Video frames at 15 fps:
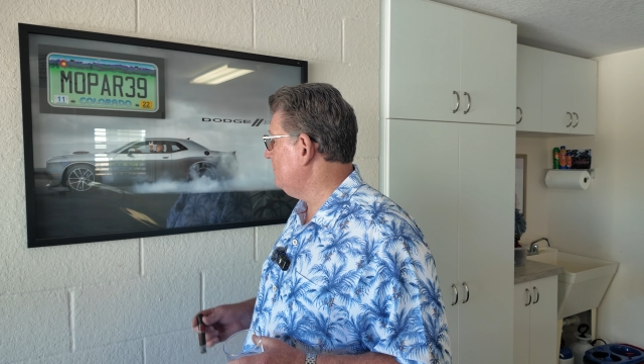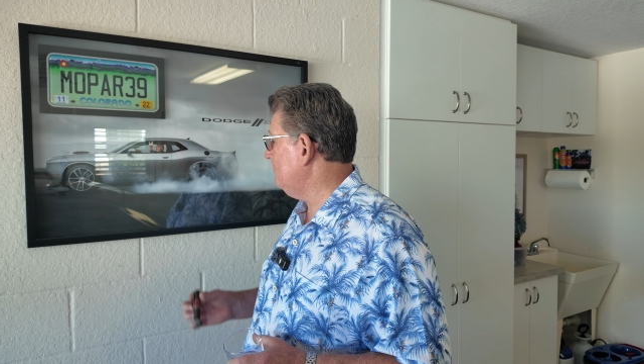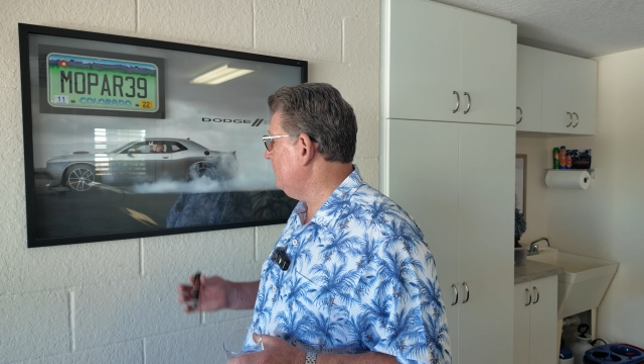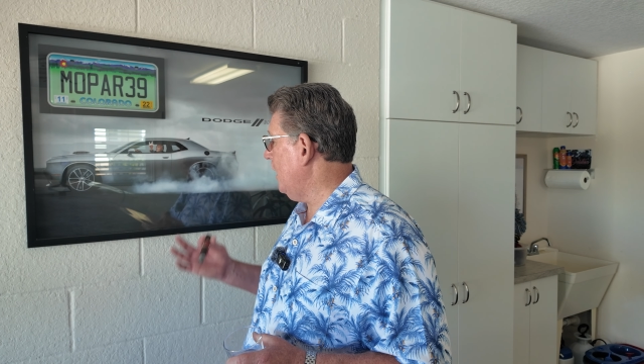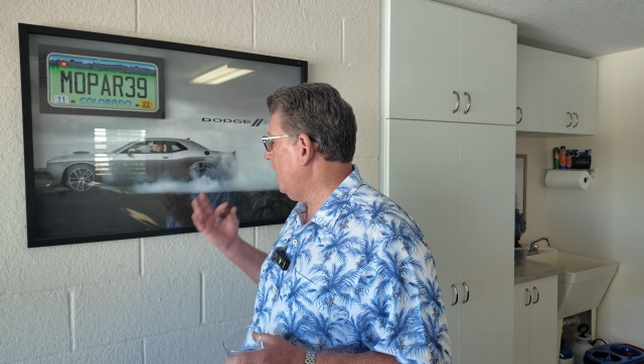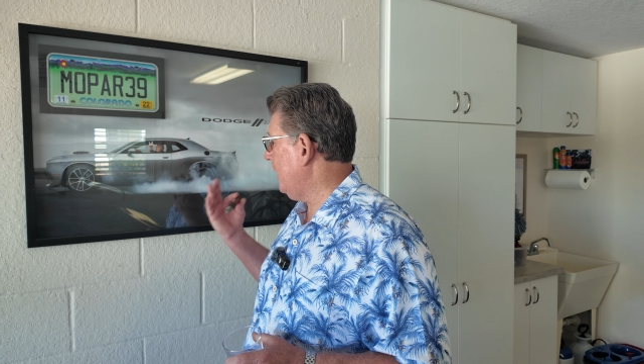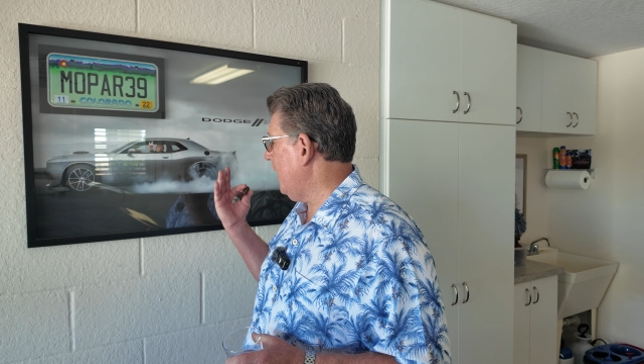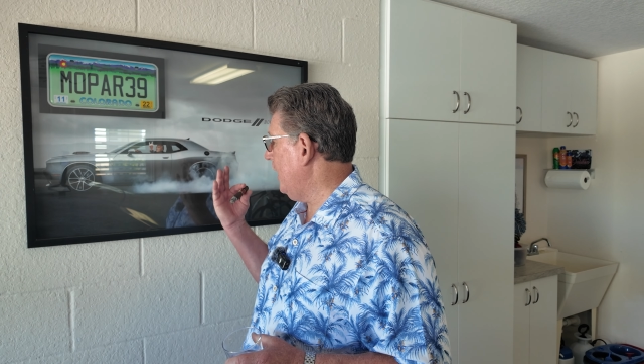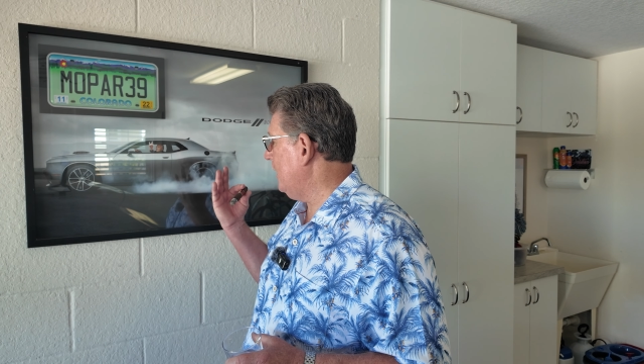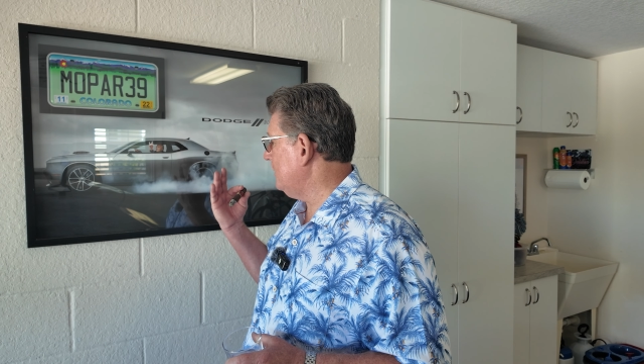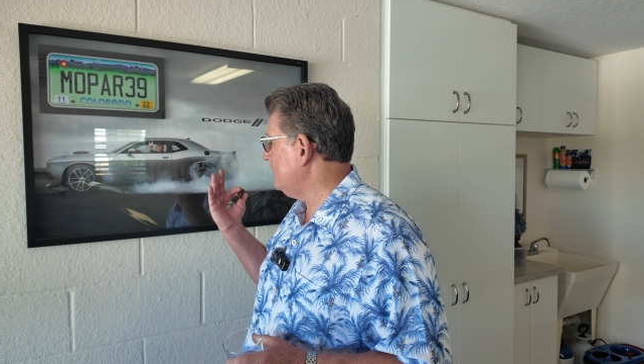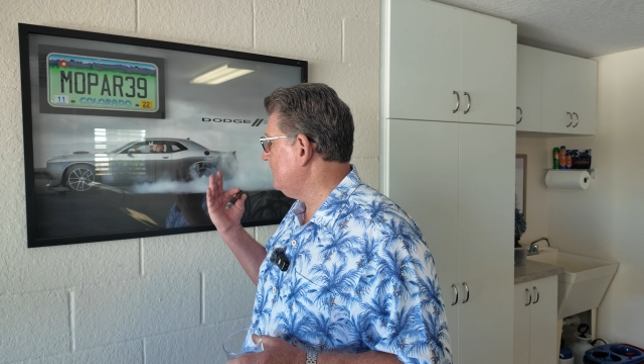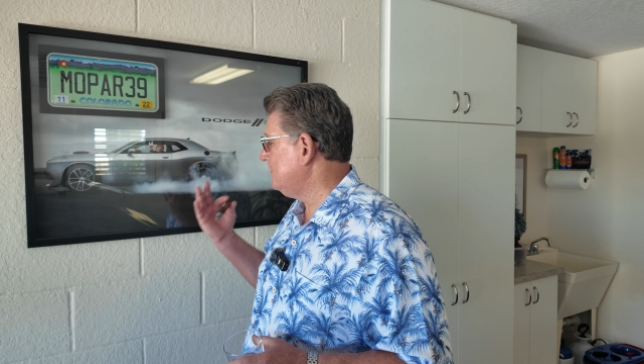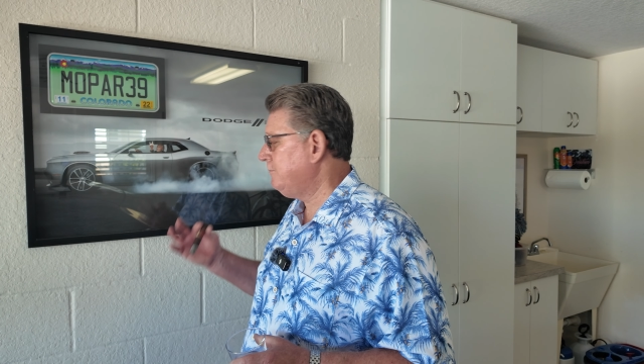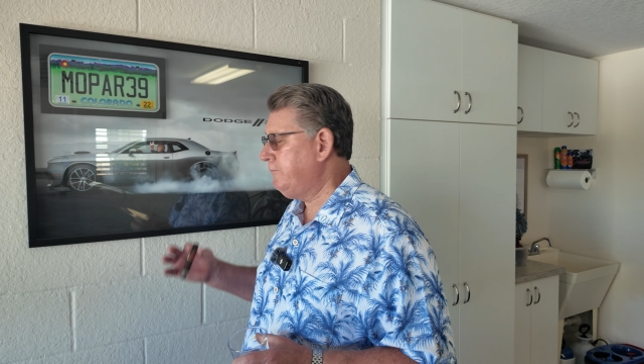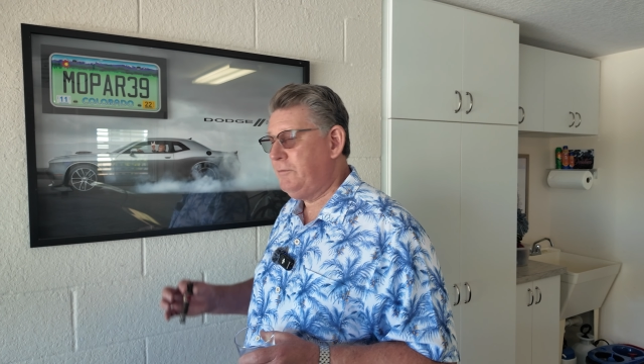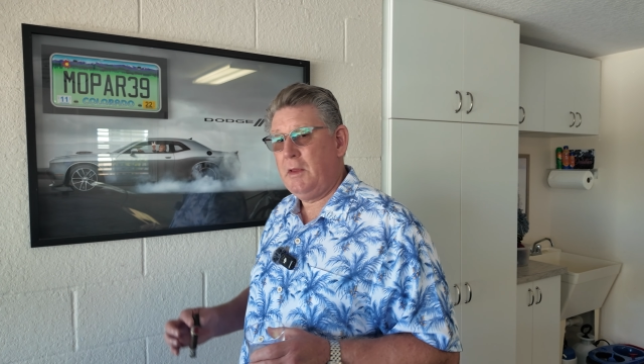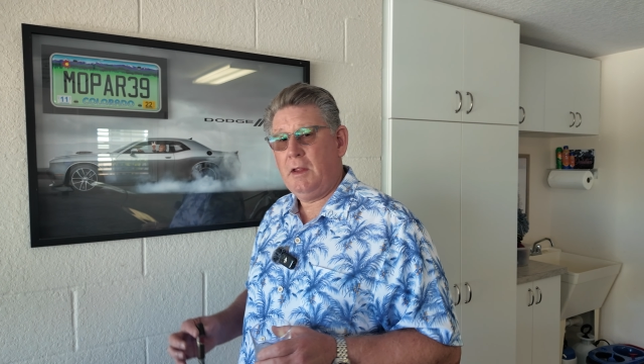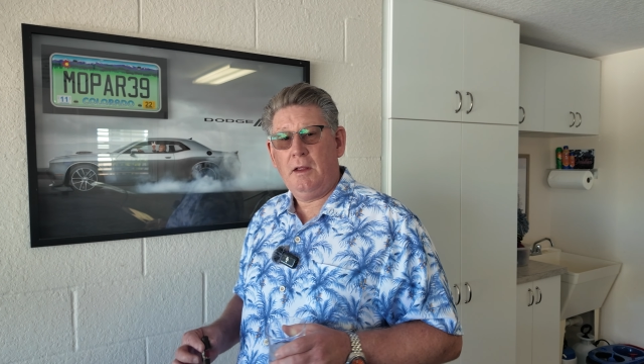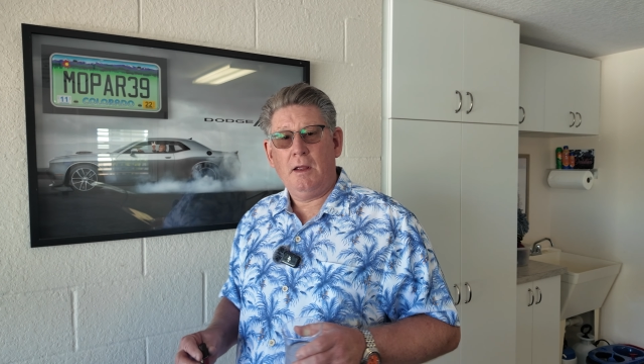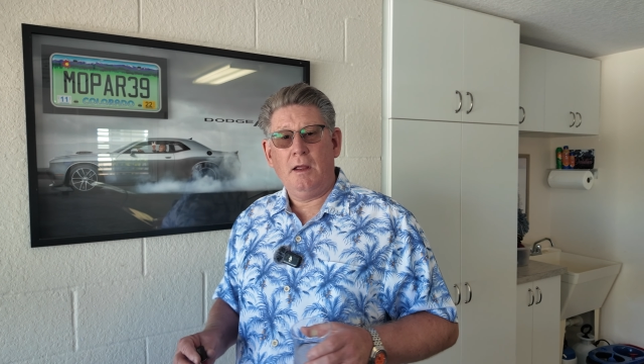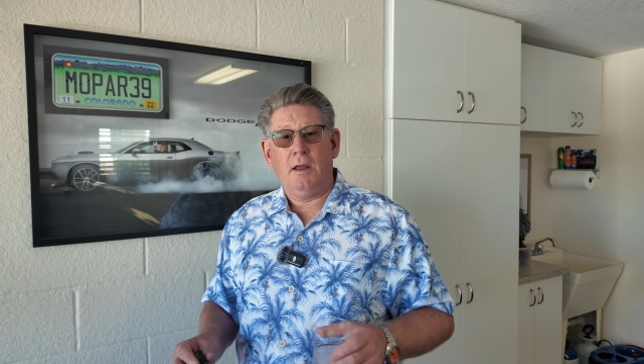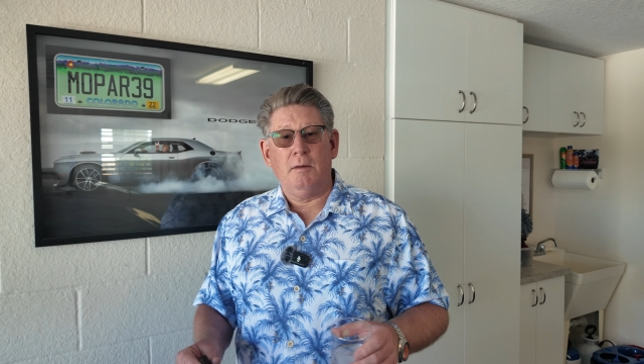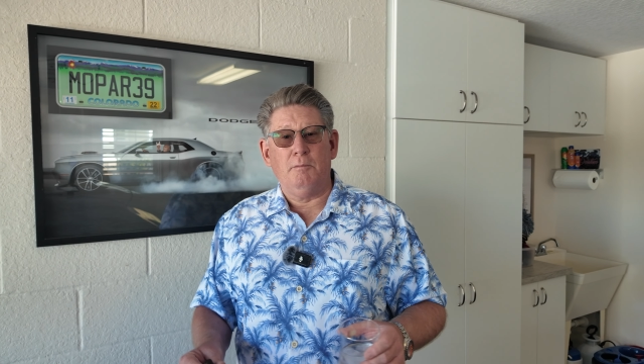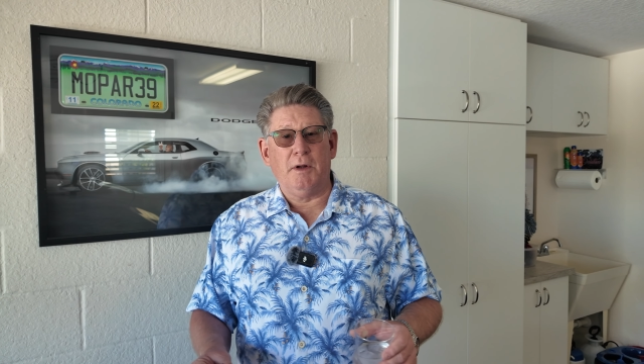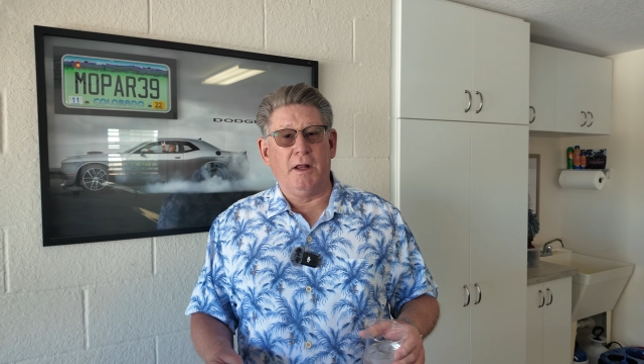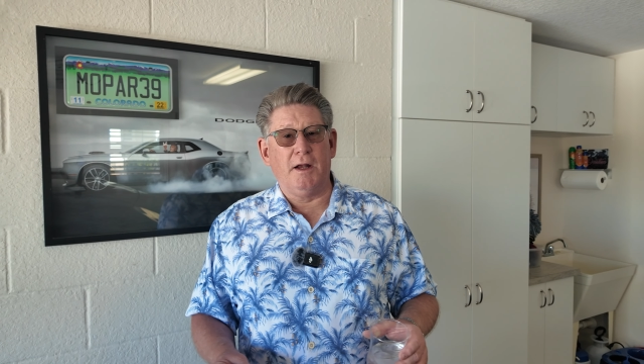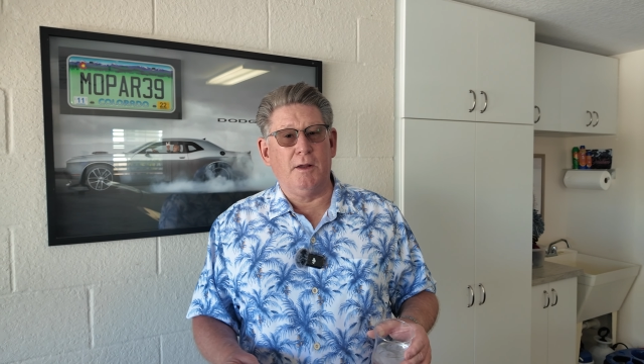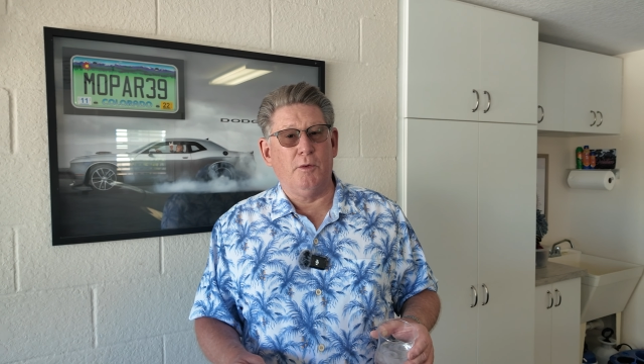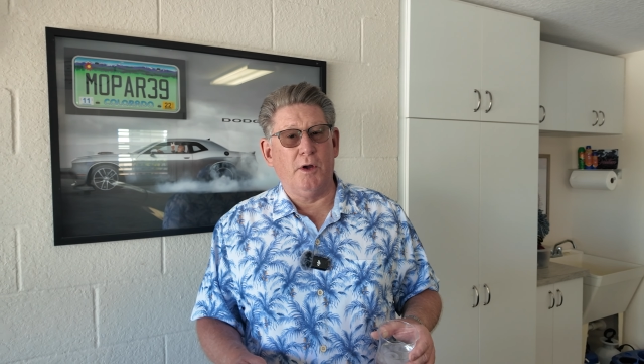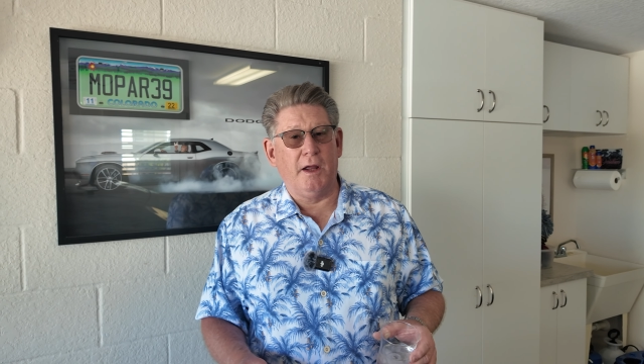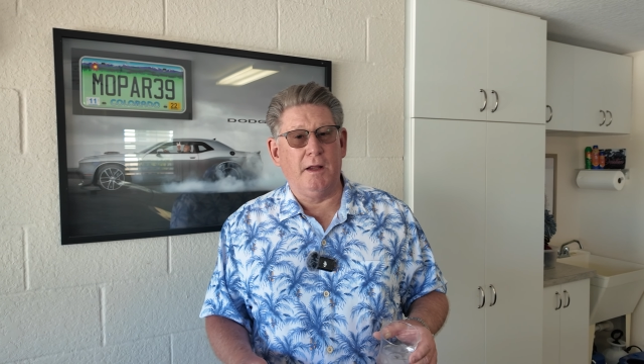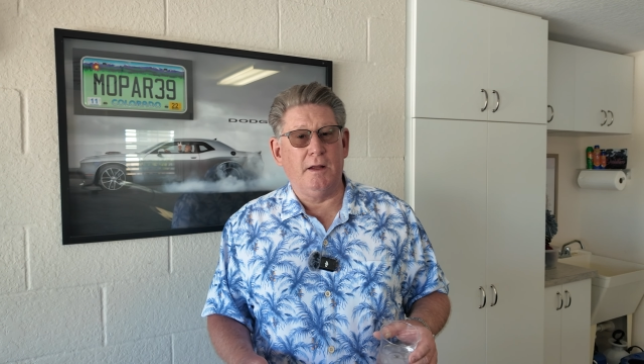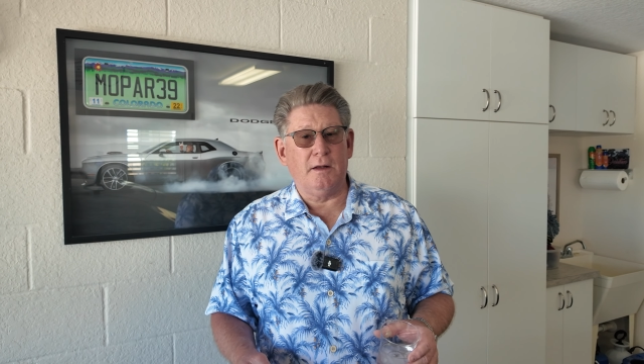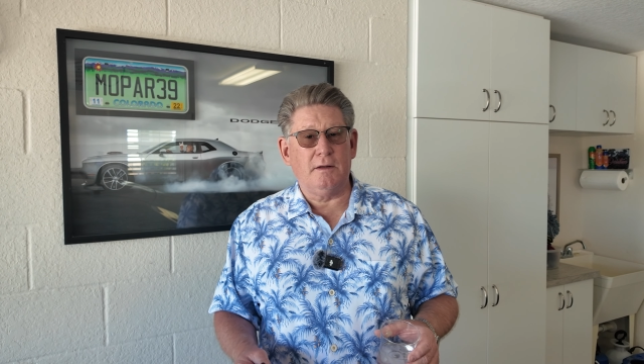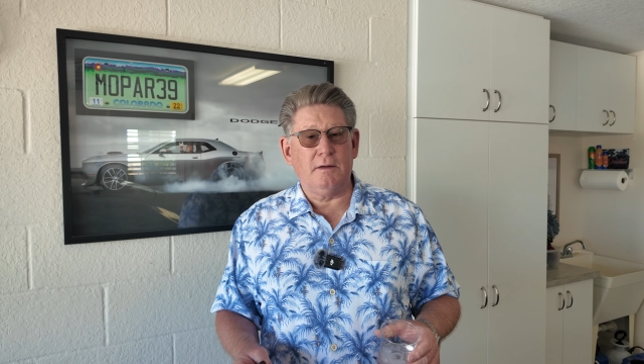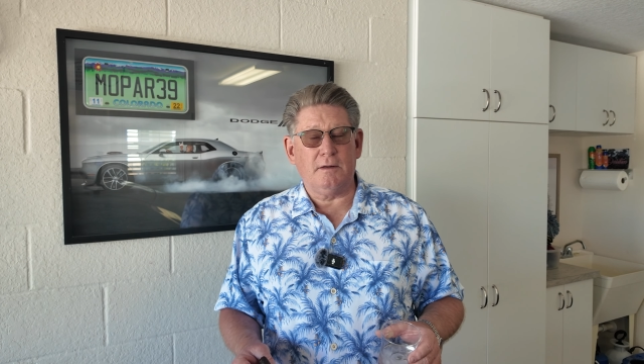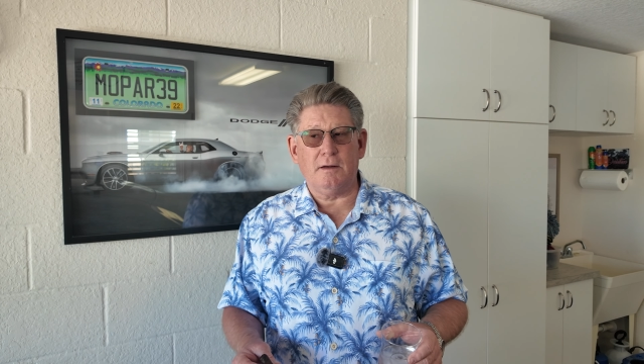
Right on. But anyway,